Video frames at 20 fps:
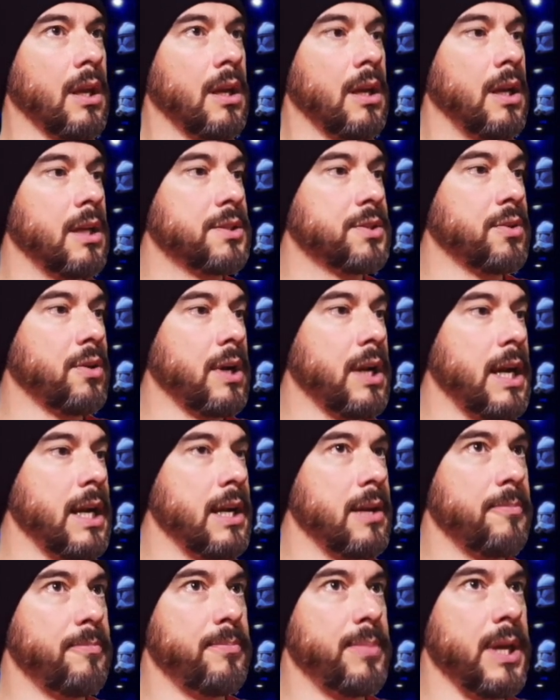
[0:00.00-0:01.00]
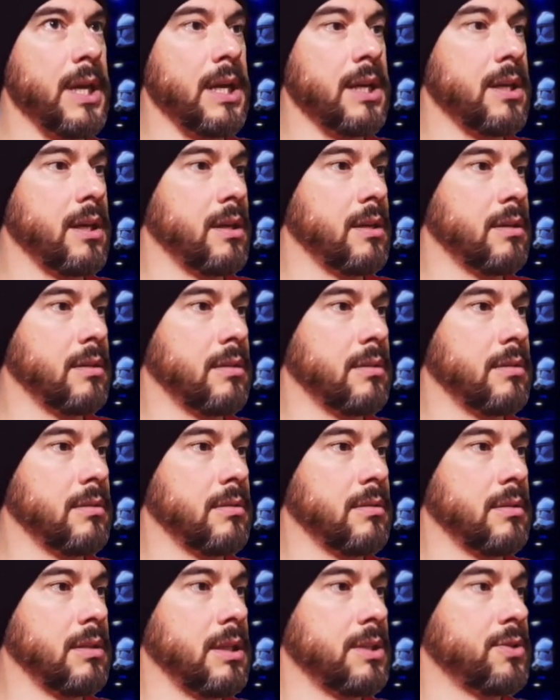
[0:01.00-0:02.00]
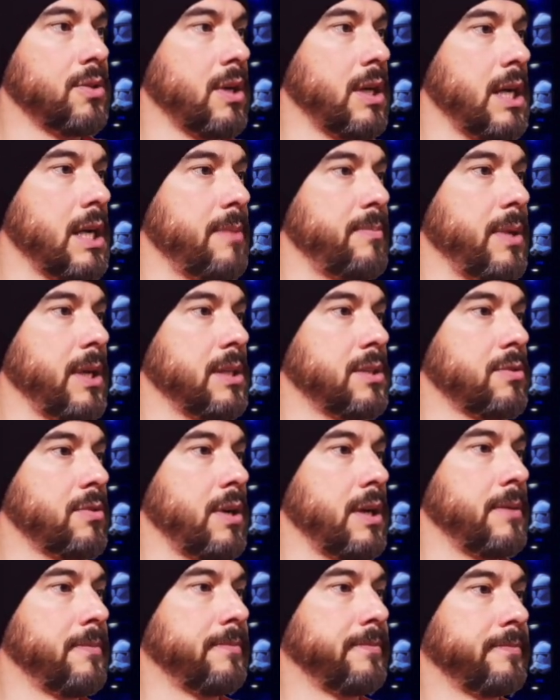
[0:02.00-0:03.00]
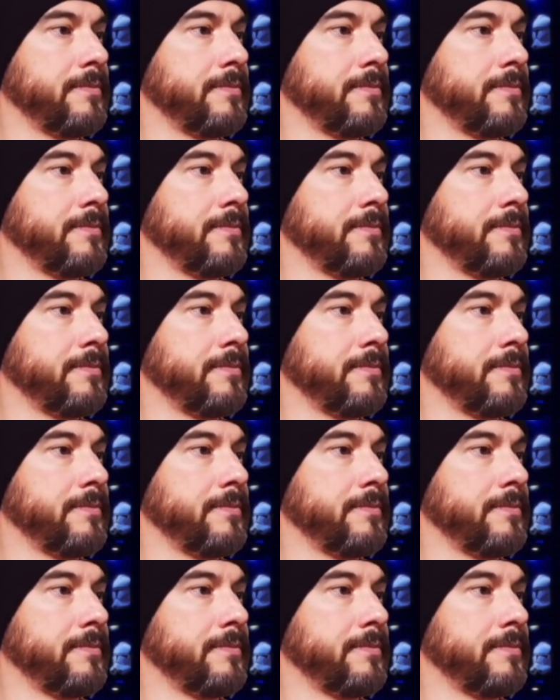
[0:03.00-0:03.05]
Let's try that in a big screen.